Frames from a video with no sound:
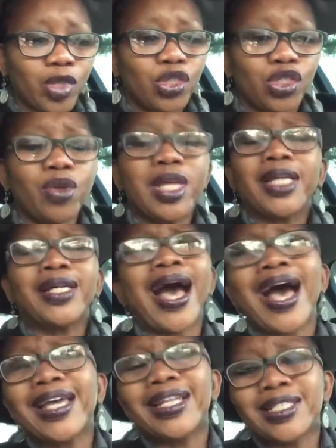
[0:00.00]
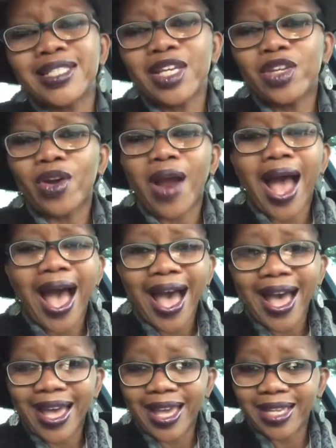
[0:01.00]
Show that kindness in your
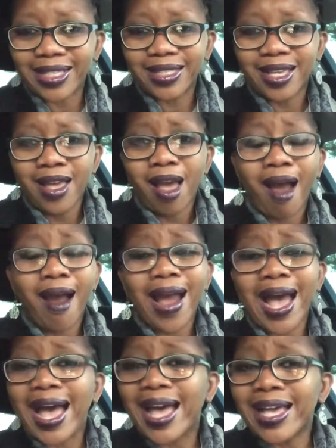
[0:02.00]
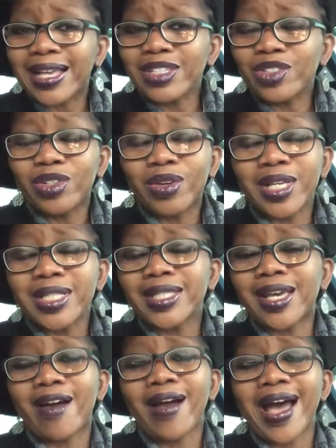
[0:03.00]
eyes. Our eyes, you know, they
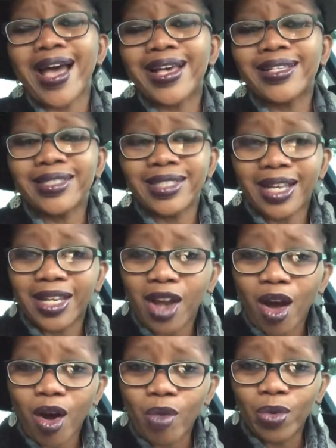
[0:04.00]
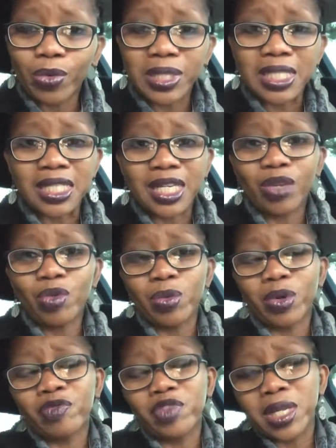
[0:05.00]
say our eyes tell it all when we're sick, when
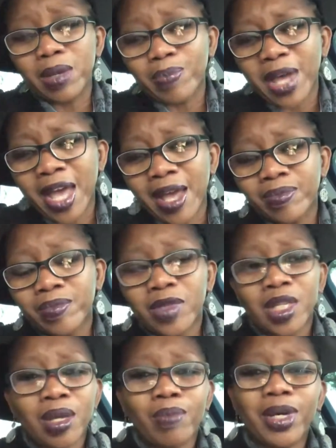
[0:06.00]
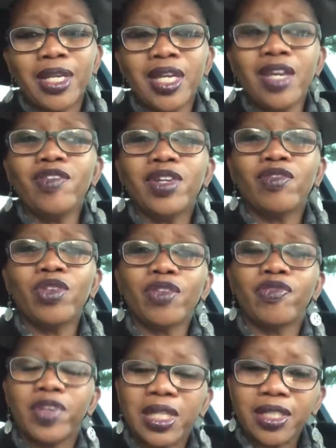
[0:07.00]
we're feeling bad. But even if you're
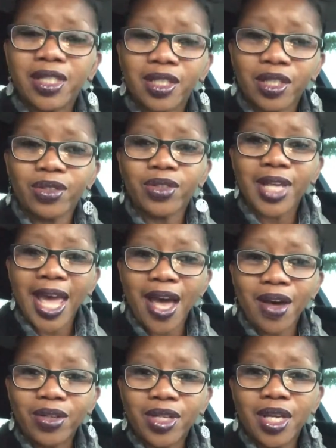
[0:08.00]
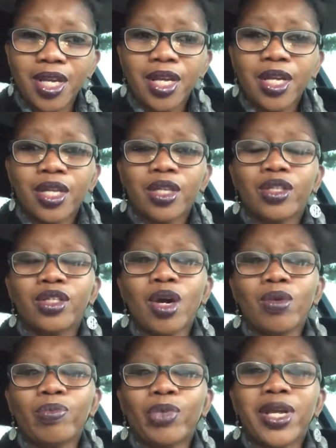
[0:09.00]
feeling a little down,
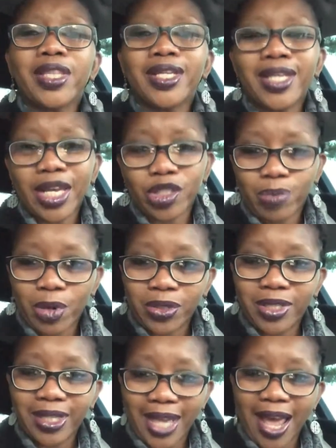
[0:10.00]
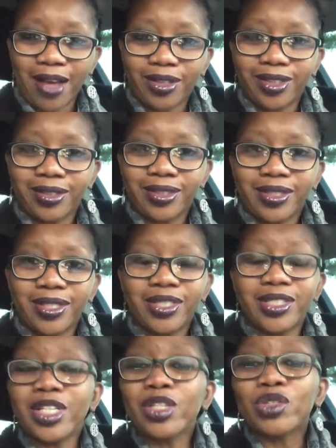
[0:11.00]
don't bring the next person down.
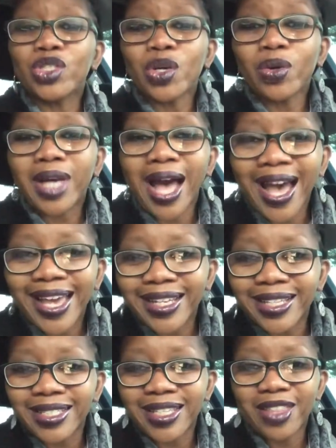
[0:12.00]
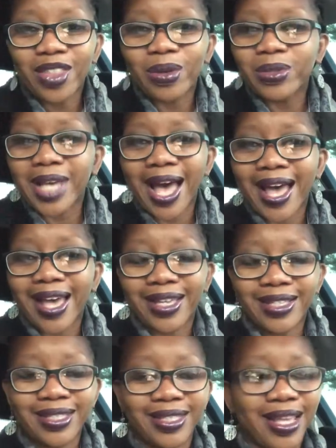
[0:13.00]
Still show kindness in those
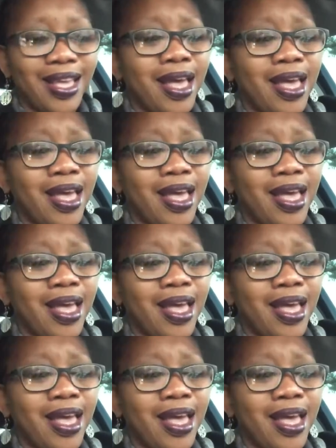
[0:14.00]
eyes.